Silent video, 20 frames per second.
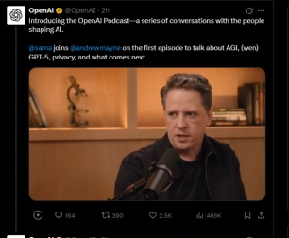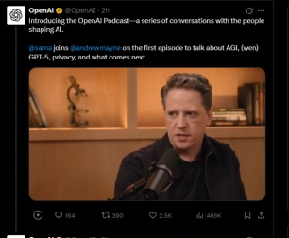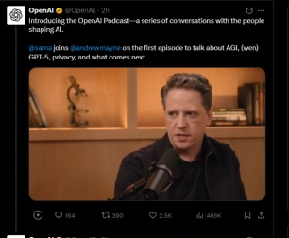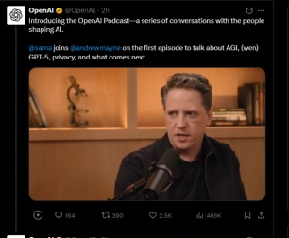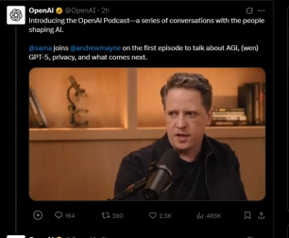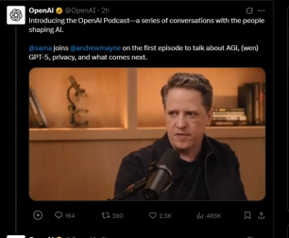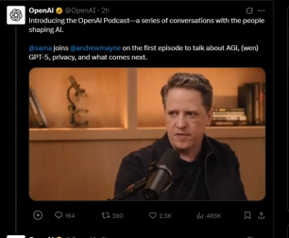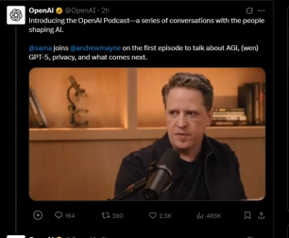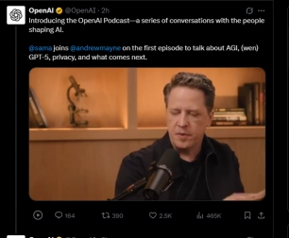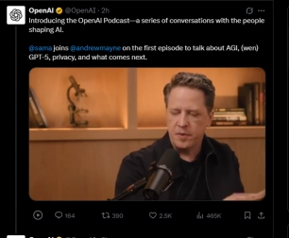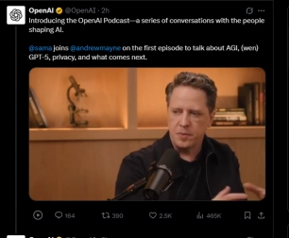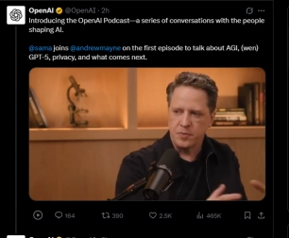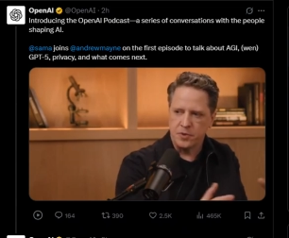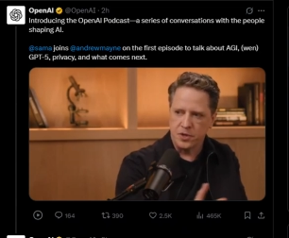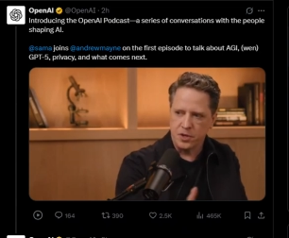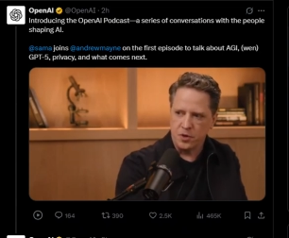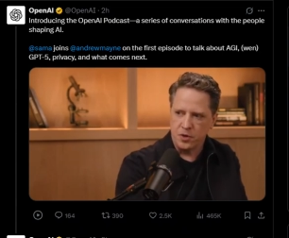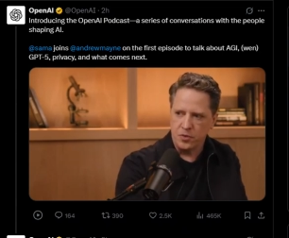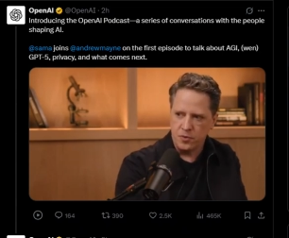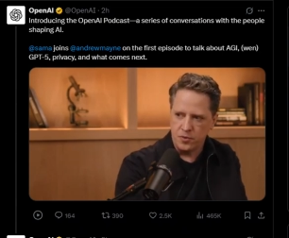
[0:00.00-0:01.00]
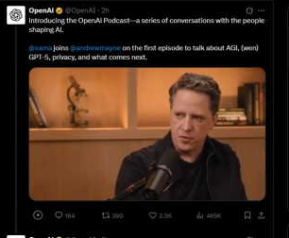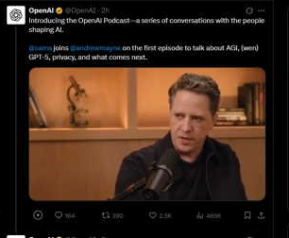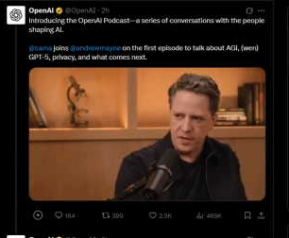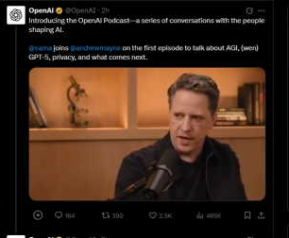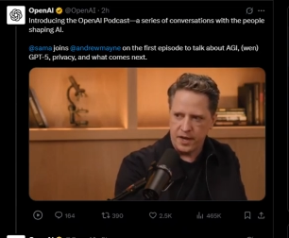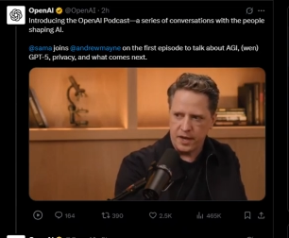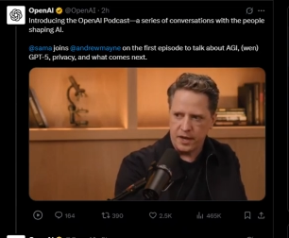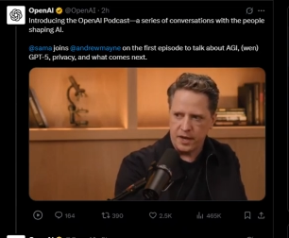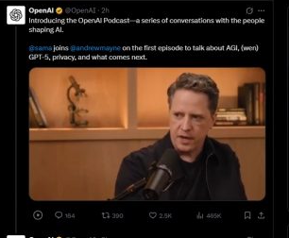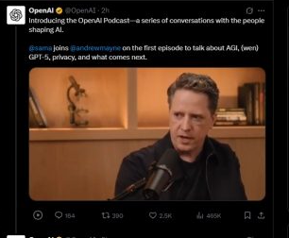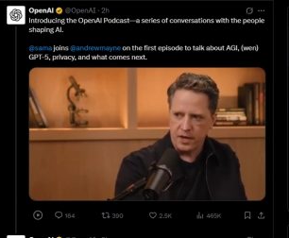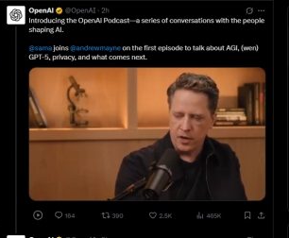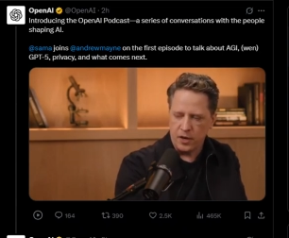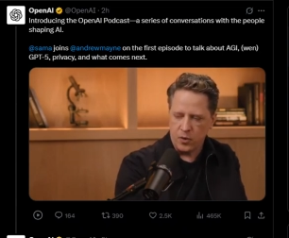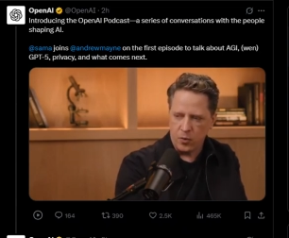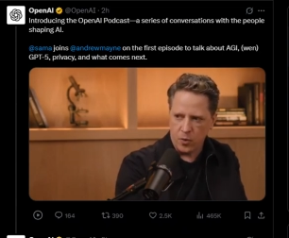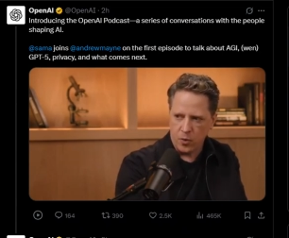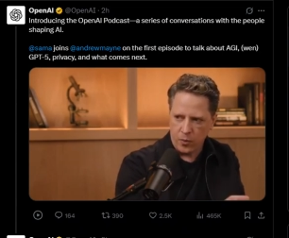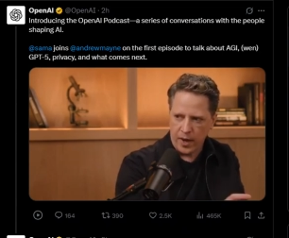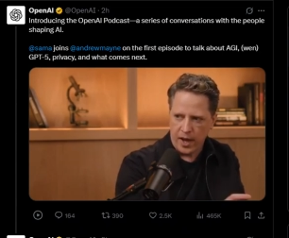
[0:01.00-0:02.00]
Doesn't have enough people to go through the data. And
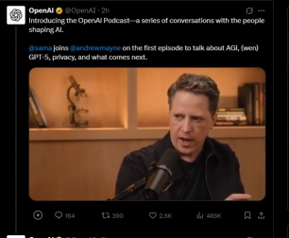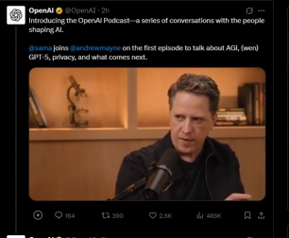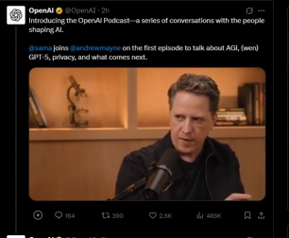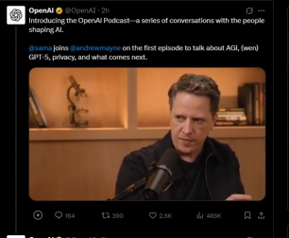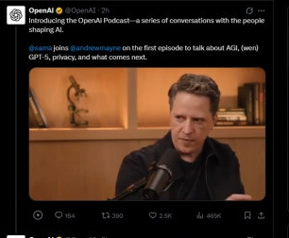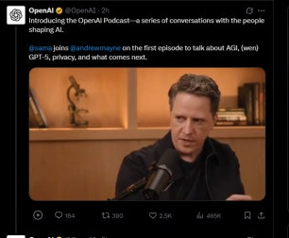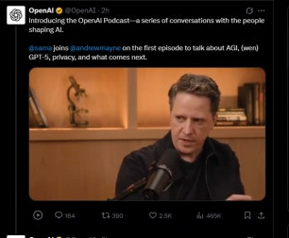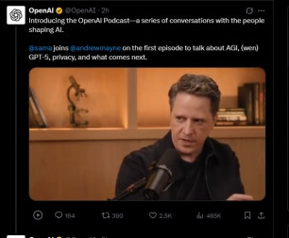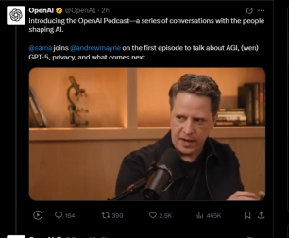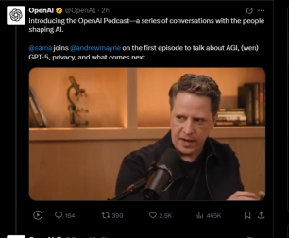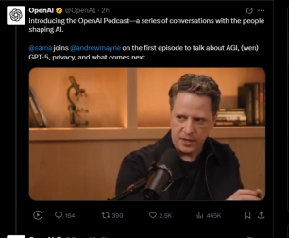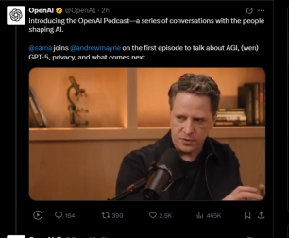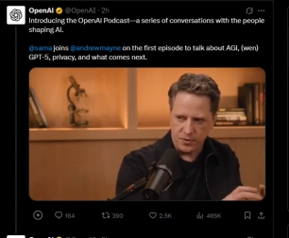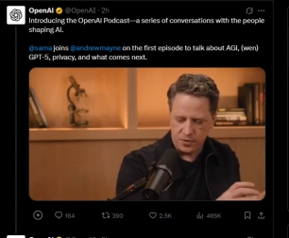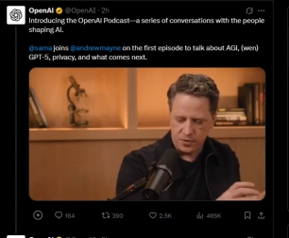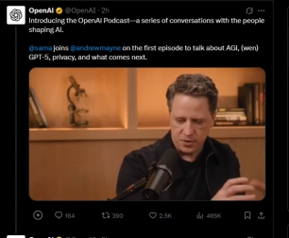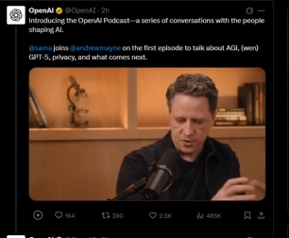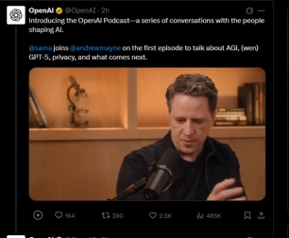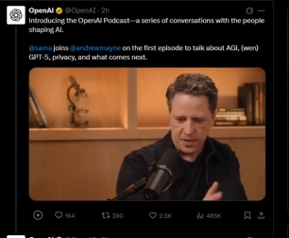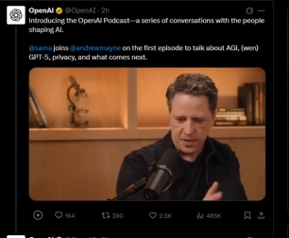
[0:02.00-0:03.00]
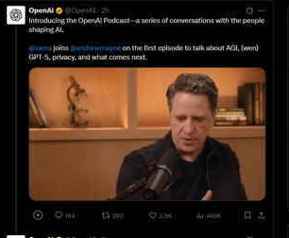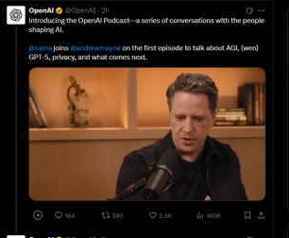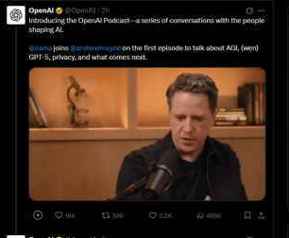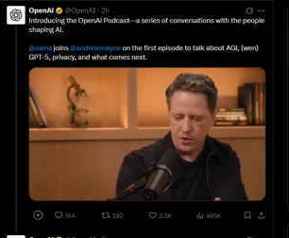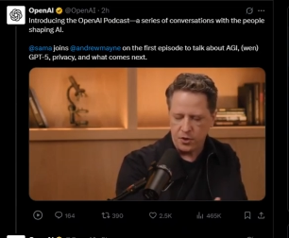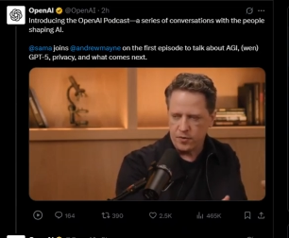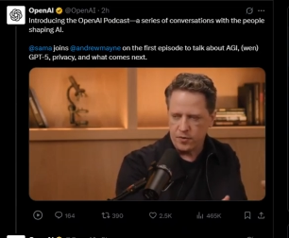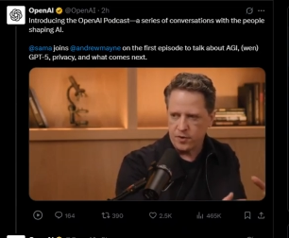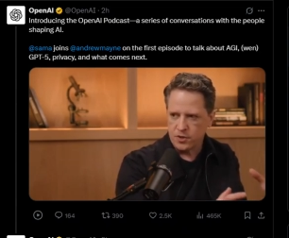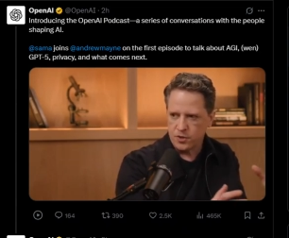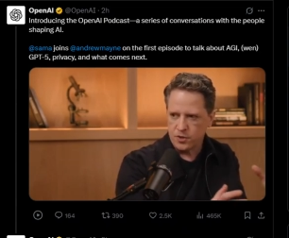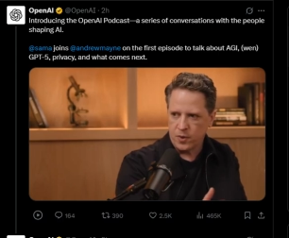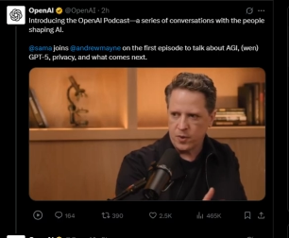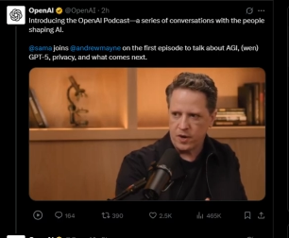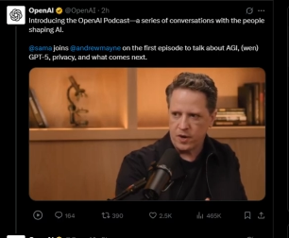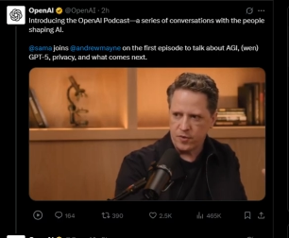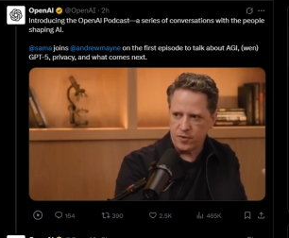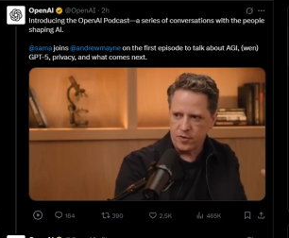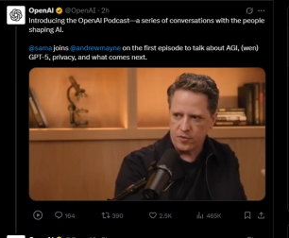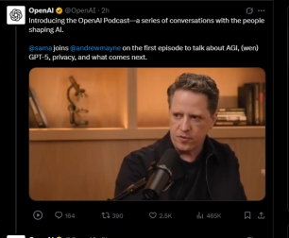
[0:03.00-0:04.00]
here we have these answers about the universe,
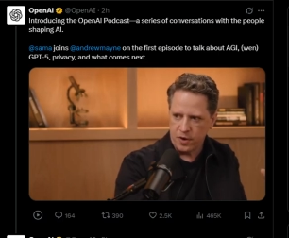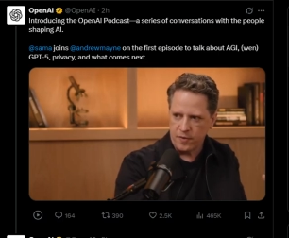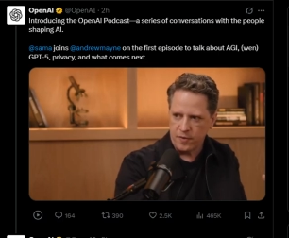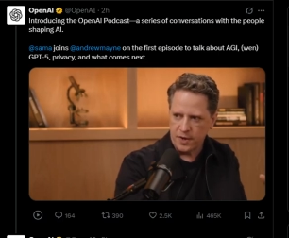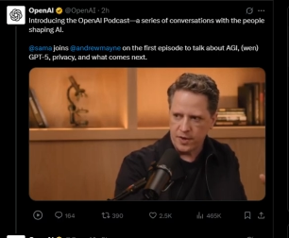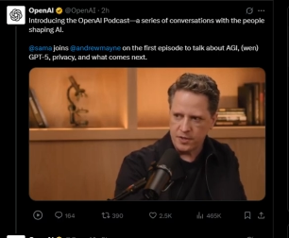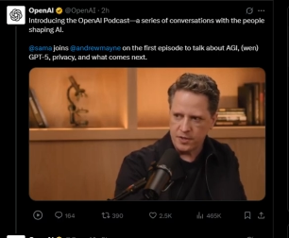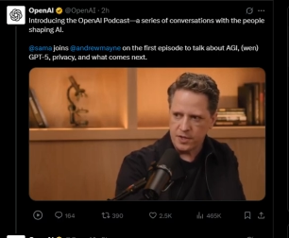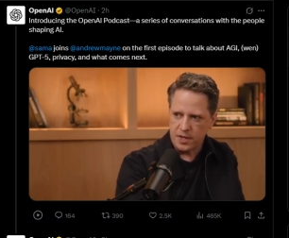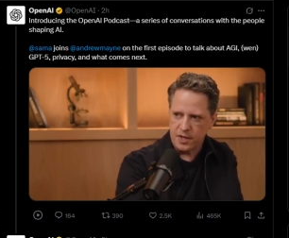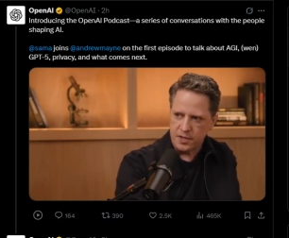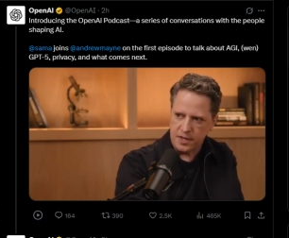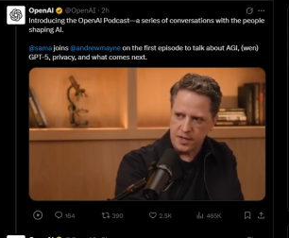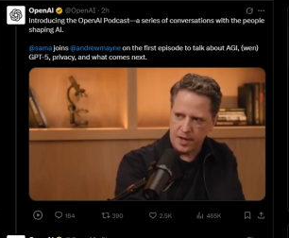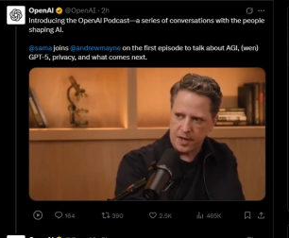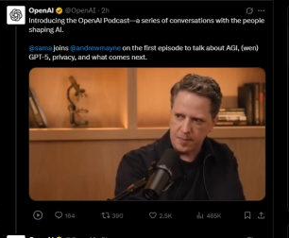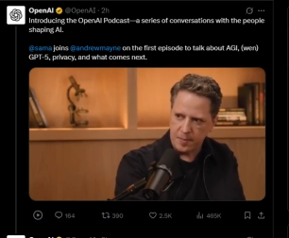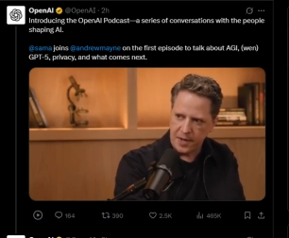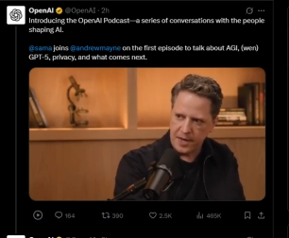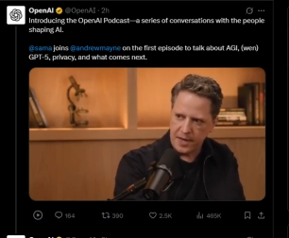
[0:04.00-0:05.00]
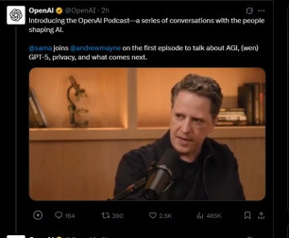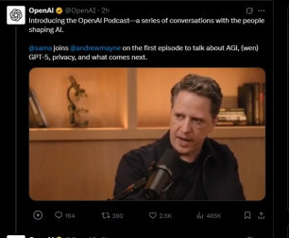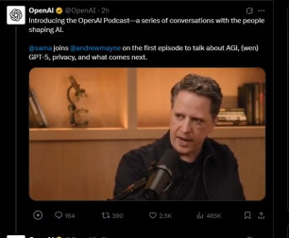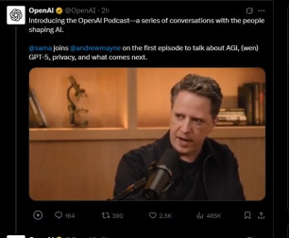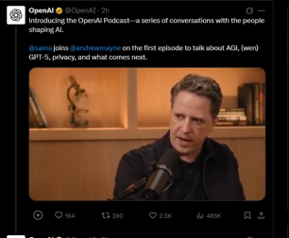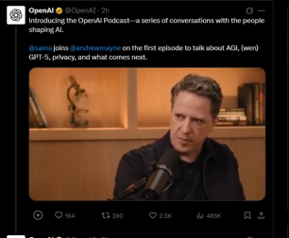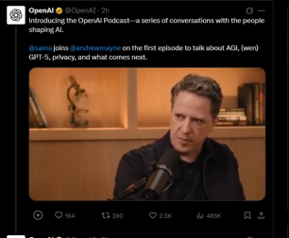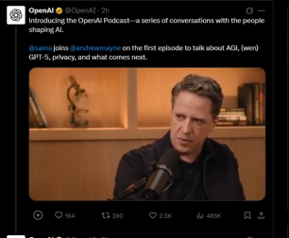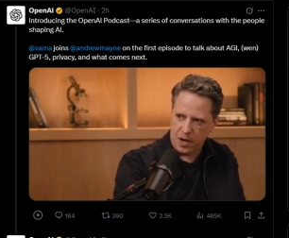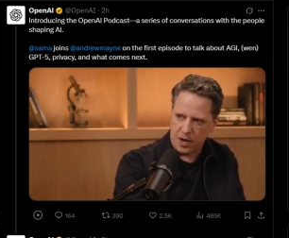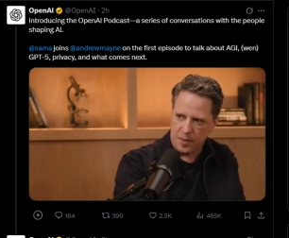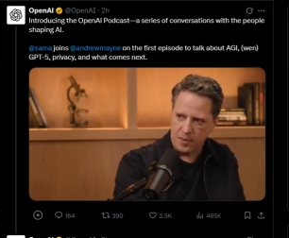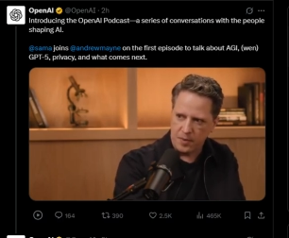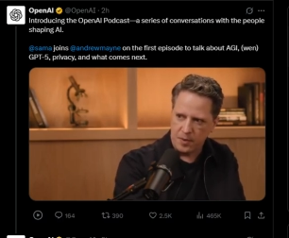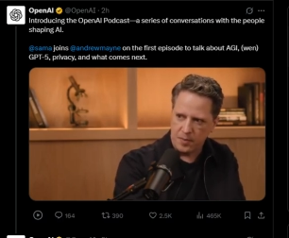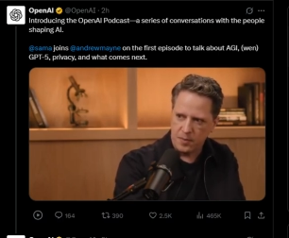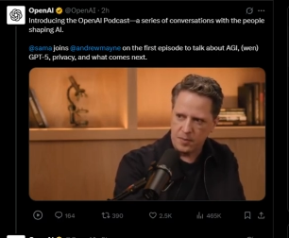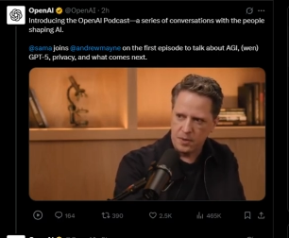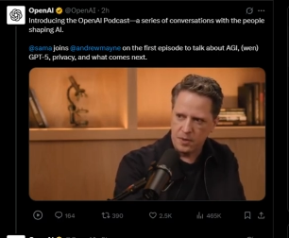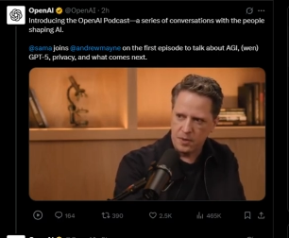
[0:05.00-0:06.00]
whatever, in front of us, and it's like a big data
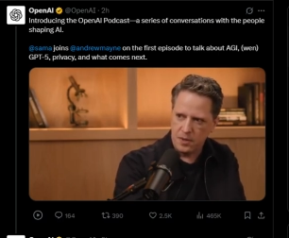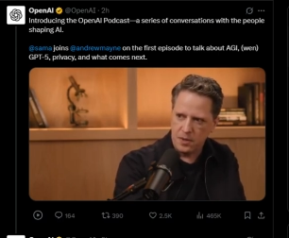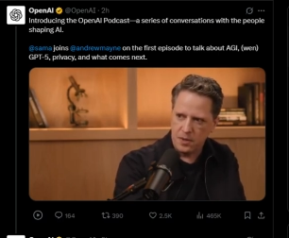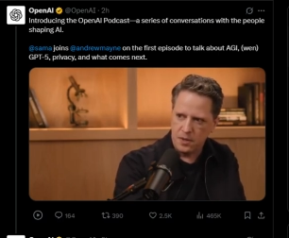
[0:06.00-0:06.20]
problem.